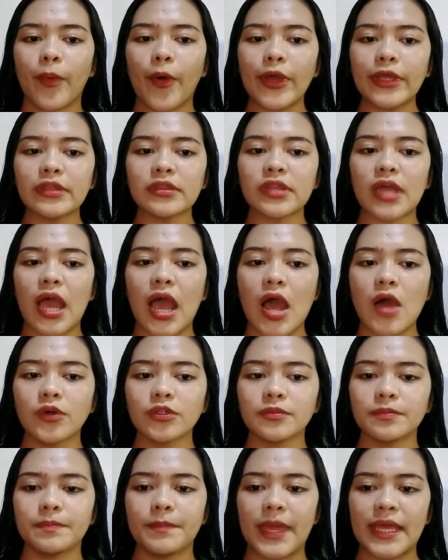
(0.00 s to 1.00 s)
point
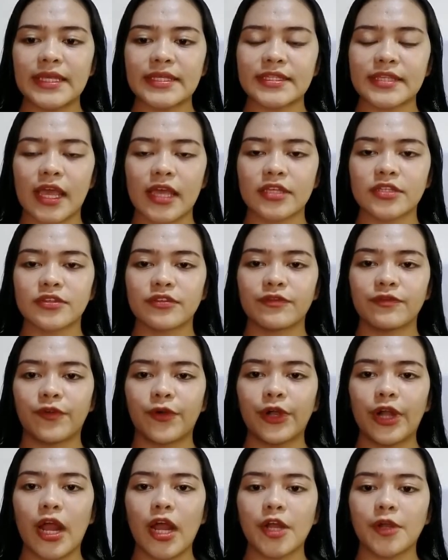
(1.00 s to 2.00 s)
out bases
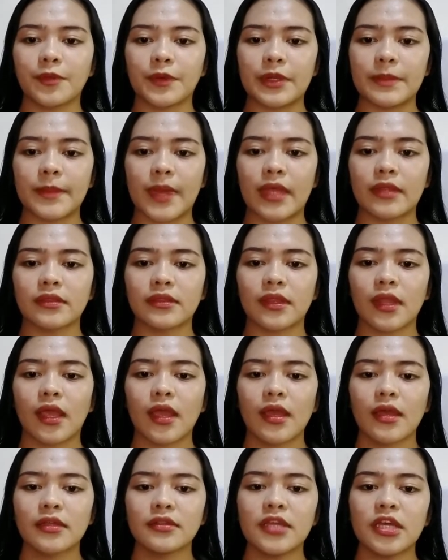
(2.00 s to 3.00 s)
for agreement
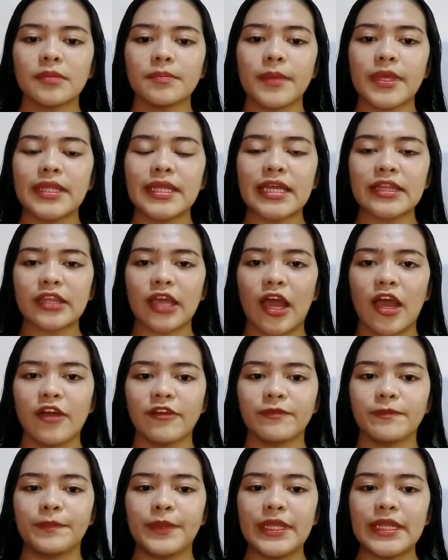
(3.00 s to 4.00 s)
that may not
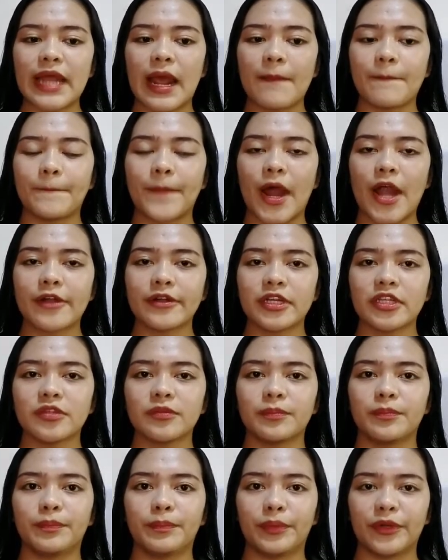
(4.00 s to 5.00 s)
have been
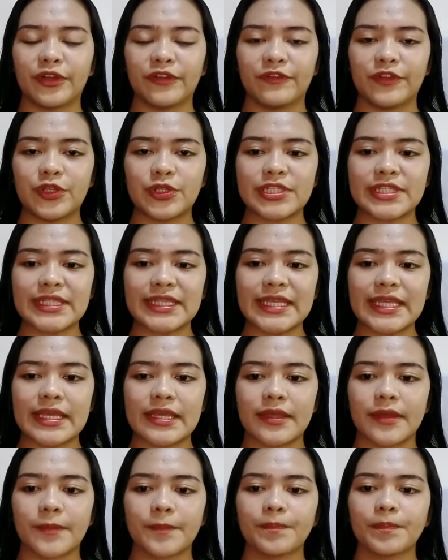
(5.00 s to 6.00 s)
apparent
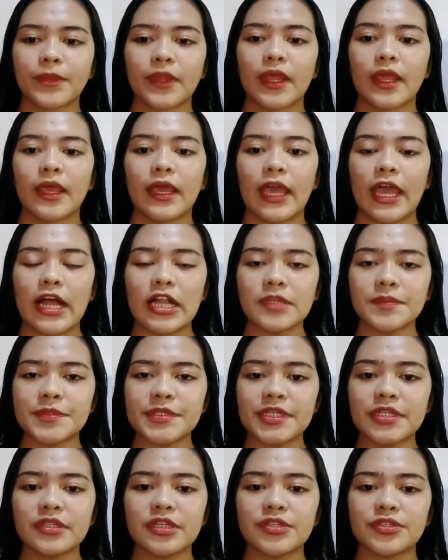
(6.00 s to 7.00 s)
previously,
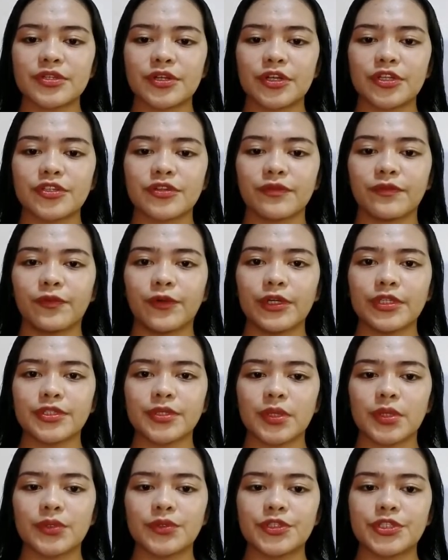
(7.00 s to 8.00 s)
helps in the search for
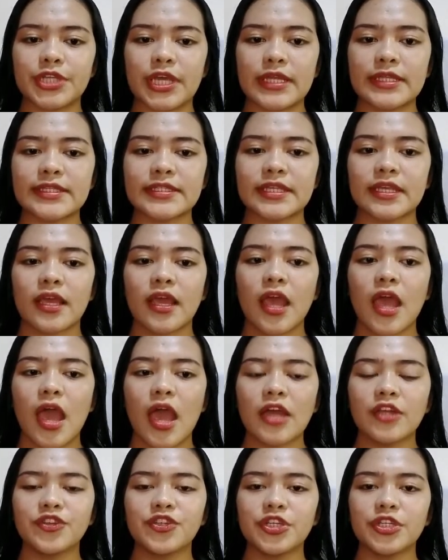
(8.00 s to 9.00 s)
solutions,
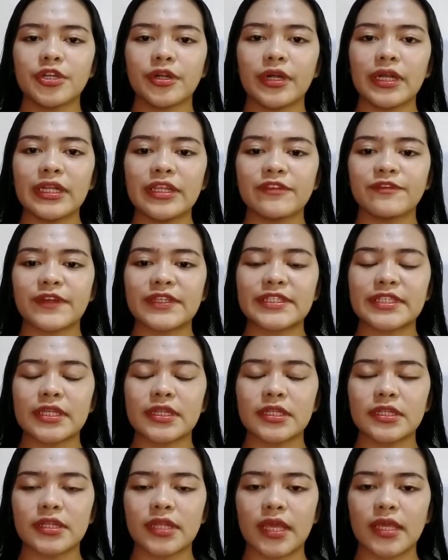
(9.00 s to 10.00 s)
and generally
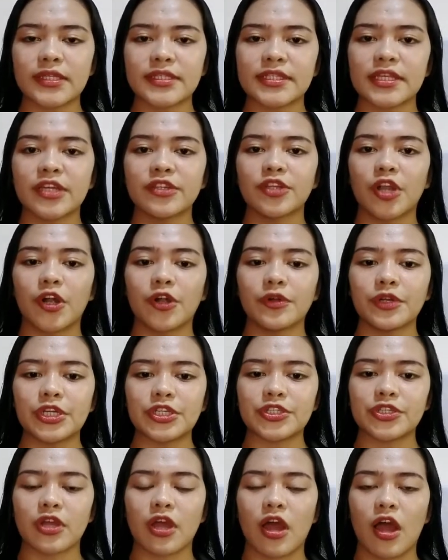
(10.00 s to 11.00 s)
facilitates the
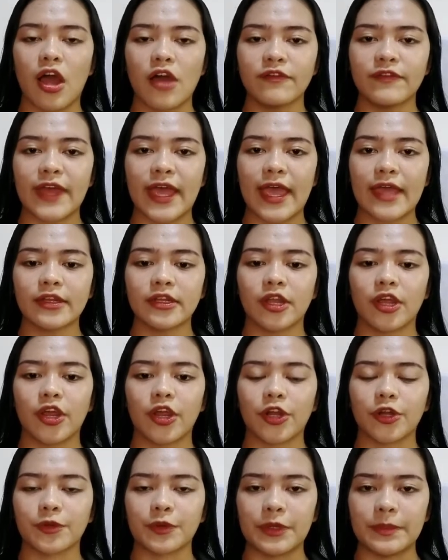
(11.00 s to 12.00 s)
reach of an
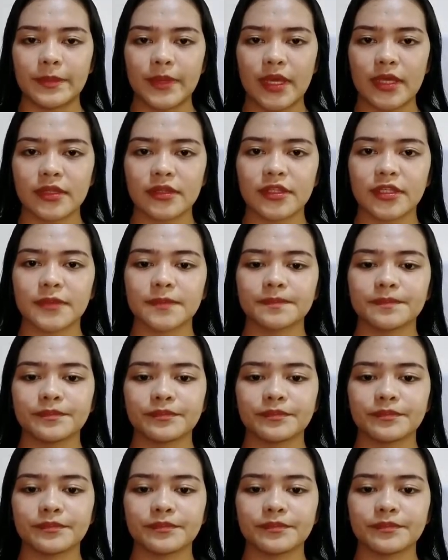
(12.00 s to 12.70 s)
agreement.